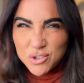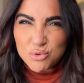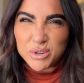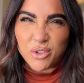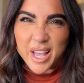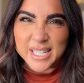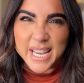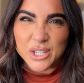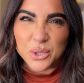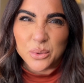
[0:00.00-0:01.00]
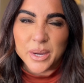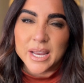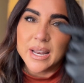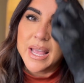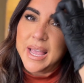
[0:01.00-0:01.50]
drill that tattoo
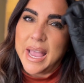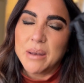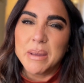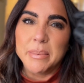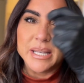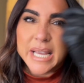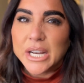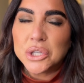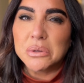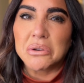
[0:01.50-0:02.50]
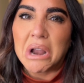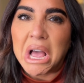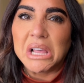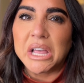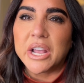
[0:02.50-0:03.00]
in and maybe tattoo their
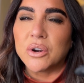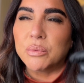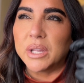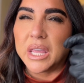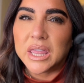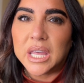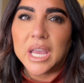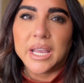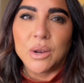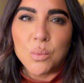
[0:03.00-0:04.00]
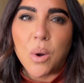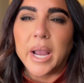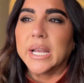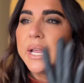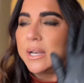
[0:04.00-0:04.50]
eyeliner really thick and
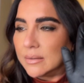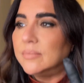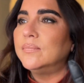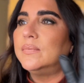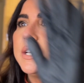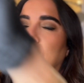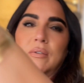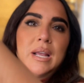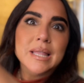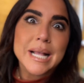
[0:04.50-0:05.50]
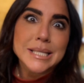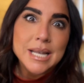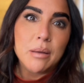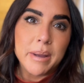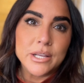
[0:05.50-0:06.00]
white, and you know, that's
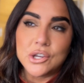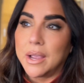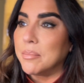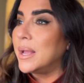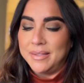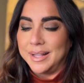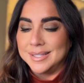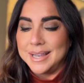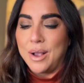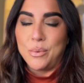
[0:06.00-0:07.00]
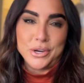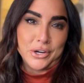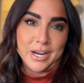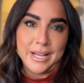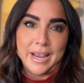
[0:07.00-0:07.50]
not my jam. That's not what
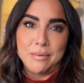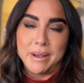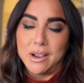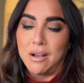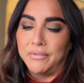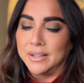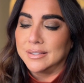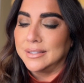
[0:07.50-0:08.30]
you're gonna get in my office.